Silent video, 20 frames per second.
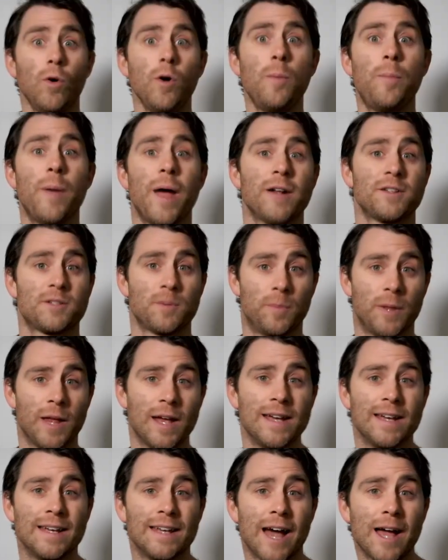about to
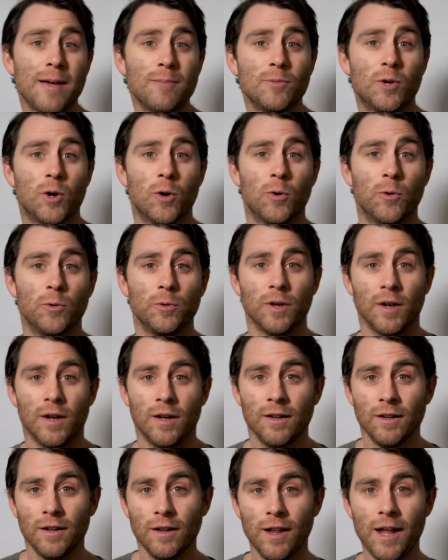play a game called
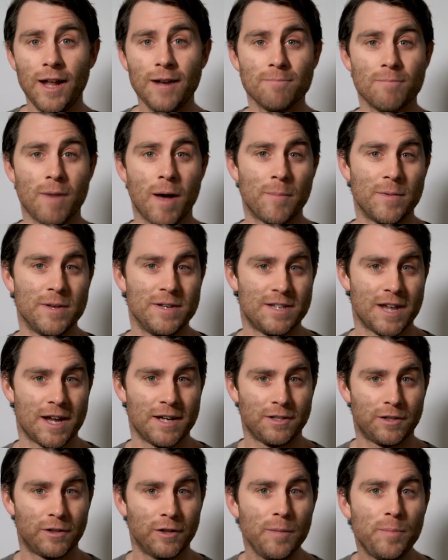Let Mum and
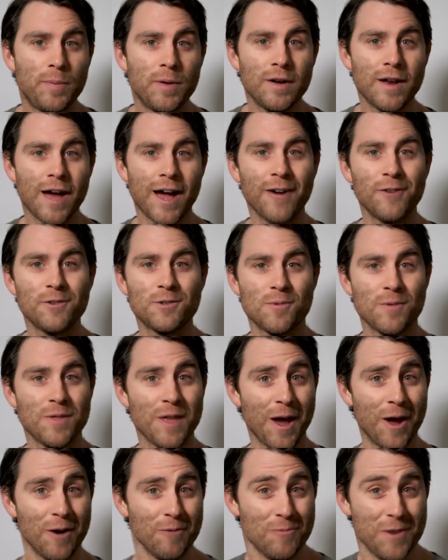Dad Clip Your Nails
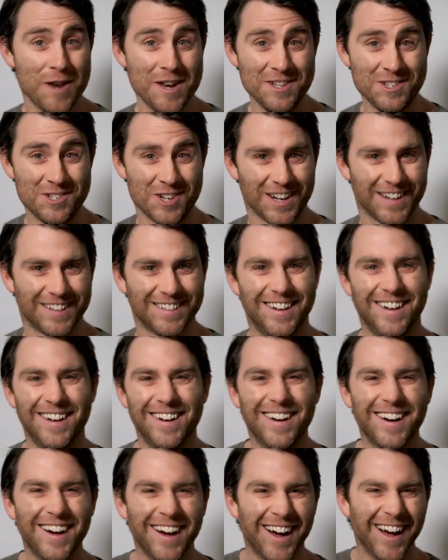Without Whinging.
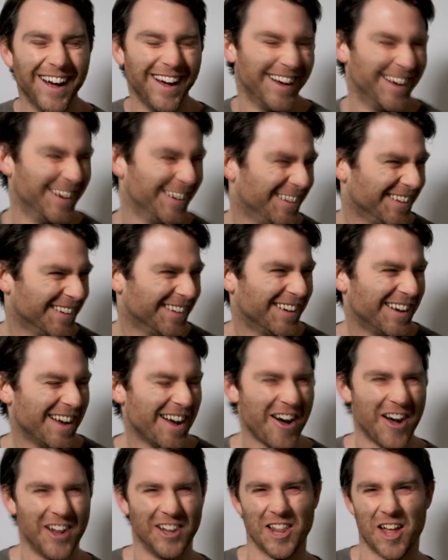I
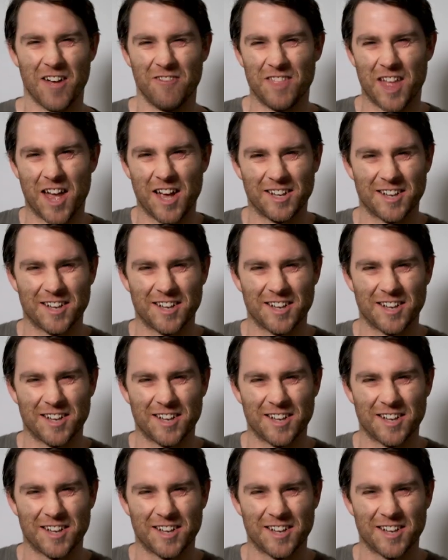love that